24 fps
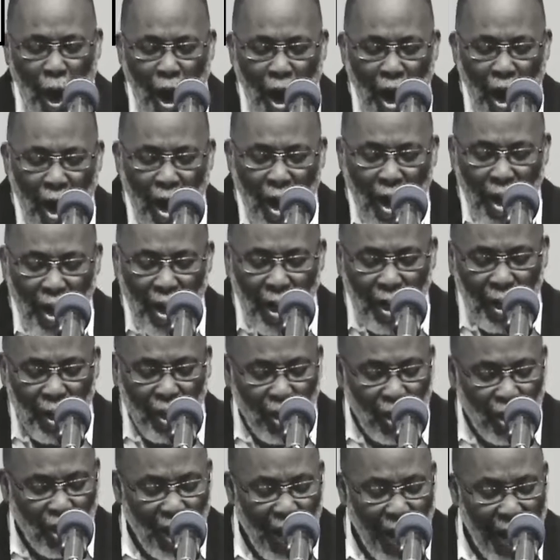You are
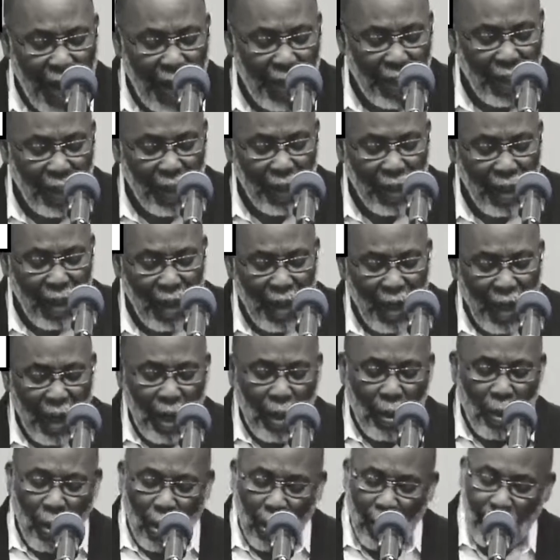shining
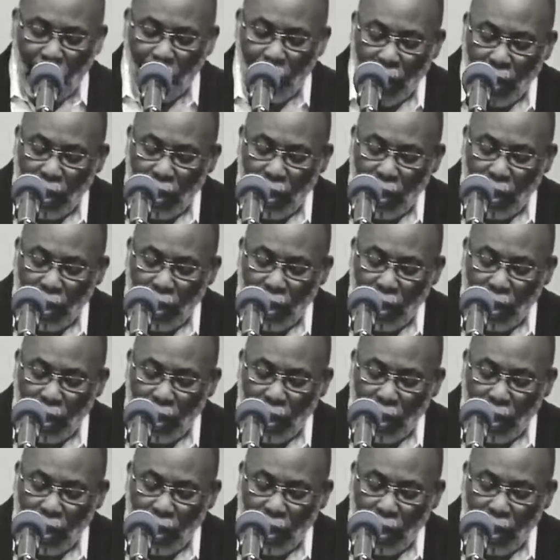in